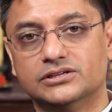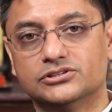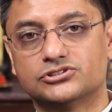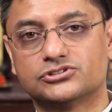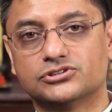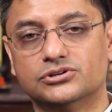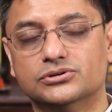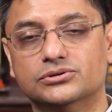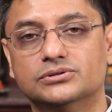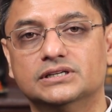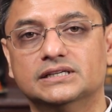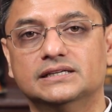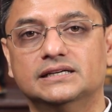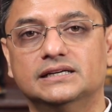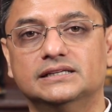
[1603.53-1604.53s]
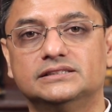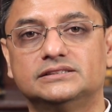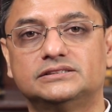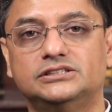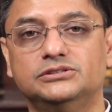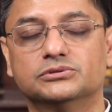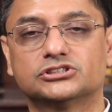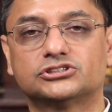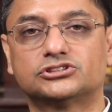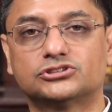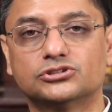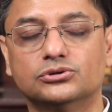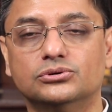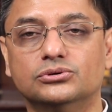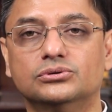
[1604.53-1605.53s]
So she was
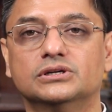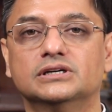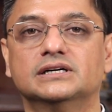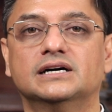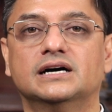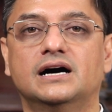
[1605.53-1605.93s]
so